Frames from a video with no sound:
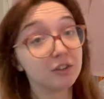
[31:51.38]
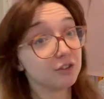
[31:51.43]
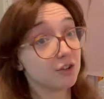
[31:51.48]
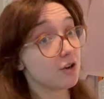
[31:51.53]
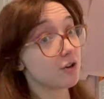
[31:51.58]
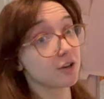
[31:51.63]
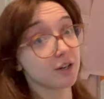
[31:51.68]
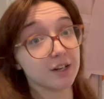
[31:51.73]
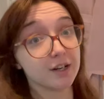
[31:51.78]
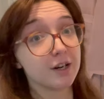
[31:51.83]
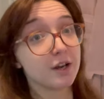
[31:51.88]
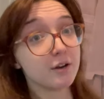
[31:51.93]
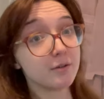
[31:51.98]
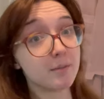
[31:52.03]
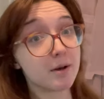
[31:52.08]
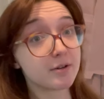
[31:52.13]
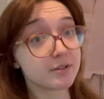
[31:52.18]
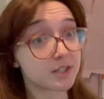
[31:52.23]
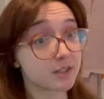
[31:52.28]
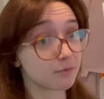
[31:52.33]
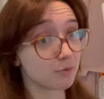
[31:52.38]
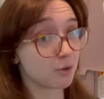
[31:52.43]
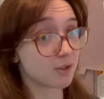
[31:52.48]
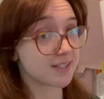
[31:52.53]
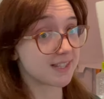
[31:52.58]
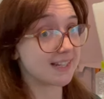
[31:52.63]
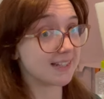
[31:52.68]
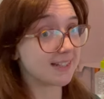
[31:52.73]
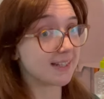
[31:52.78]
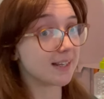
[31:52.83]
not going to know most of what's
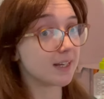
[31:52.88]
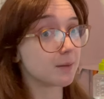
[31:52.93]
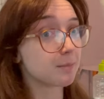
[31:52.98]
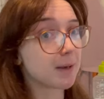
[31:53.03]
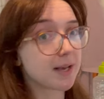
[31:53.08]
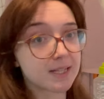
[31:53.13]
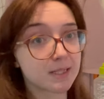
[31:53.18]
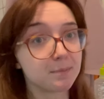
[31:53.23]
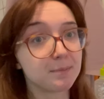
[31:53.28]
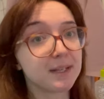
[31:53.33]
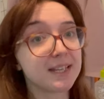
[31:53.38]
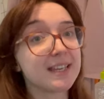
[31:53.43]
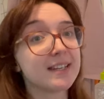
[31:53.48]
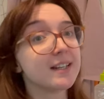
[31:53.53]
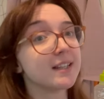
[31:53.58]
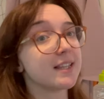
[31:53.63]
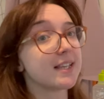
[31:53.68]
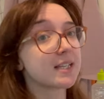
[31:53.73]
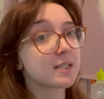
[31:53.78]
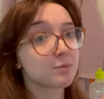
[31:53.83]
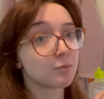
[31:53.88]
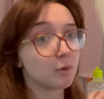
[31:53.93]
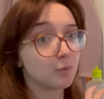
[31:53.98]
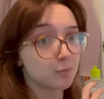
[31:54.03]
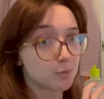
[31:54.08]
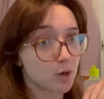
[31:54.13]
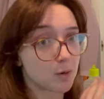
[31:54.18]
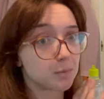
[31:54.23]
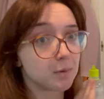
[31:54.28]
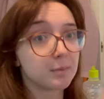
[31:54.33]
in here, but as a beginner, this will
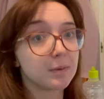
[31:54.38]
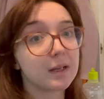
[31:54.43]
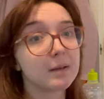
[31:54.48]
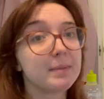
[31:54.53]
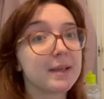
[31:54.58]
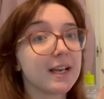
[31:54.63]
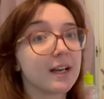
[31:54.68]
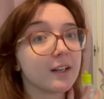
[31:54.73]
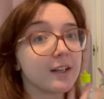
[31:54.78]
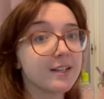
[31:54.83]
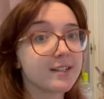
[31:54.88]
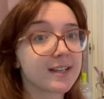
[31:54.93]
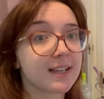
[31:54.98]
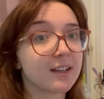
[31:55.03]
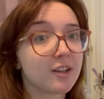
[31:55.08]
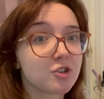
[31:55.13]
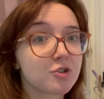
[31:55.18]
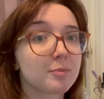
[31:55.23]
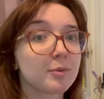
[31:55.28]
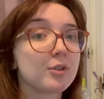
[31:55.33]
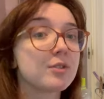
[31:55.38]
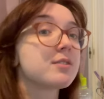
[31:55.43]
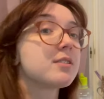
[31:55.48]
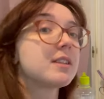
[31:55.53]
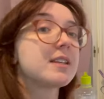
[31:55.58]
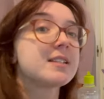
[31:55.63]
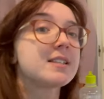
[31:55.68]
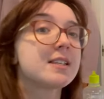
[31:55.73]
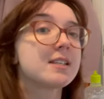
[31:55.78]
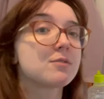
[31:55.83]
probably be unintelligible. So
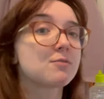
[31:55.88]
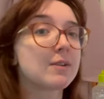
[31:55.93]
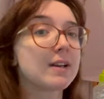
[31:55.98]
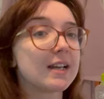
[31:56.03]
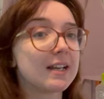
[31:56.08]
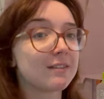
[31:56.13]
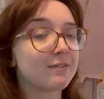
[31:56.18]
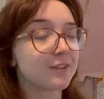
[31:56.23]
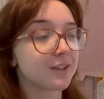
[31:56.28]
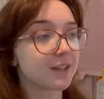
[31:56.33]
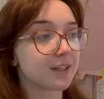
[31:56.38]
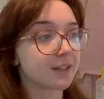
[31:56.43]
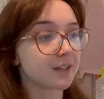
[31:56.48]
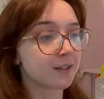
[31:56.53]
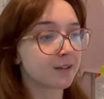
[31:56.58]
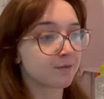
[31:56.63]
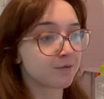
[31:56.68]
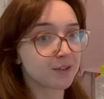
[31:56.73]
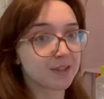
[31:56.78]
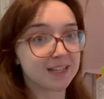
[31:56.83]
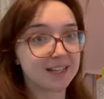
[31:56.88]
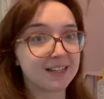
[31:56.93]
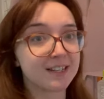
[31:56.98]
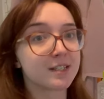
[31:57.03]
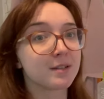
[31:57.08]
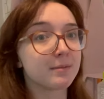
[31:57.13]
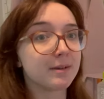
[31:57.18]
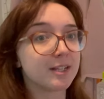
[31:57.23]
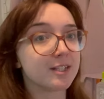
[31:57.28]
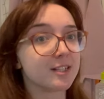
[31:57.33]
this is really for the
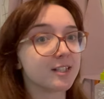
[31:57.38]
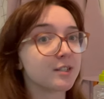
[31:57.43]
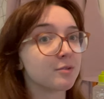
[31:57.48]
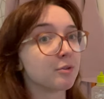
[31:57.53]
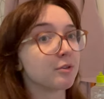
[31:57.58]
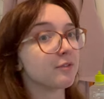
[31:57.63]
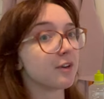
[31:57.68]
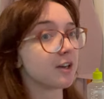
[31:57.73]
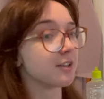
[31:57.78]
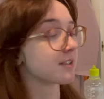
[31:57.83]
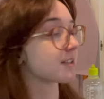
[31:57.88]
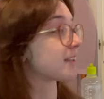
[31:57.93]
intermediate to advanced